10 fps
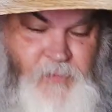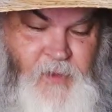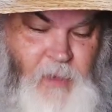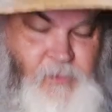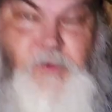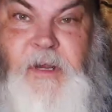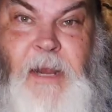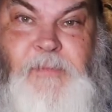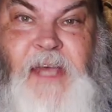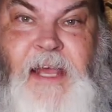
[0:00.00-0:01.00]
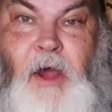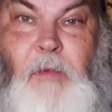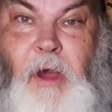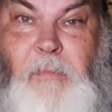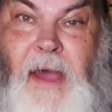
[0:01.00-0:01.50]
I'm doing an update on
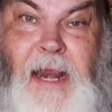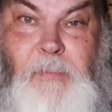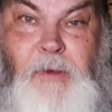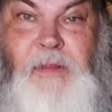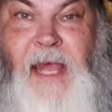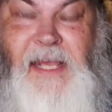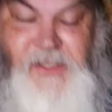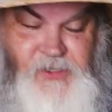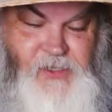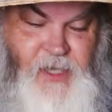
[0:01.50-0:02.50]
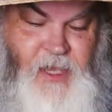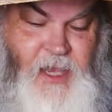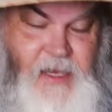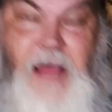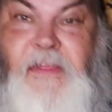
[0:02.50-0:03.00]
my pineapple plants.
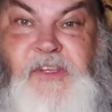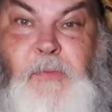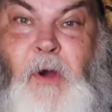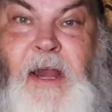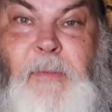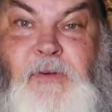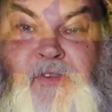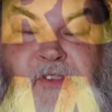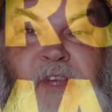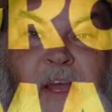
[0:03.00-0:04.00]
Now these are pineapples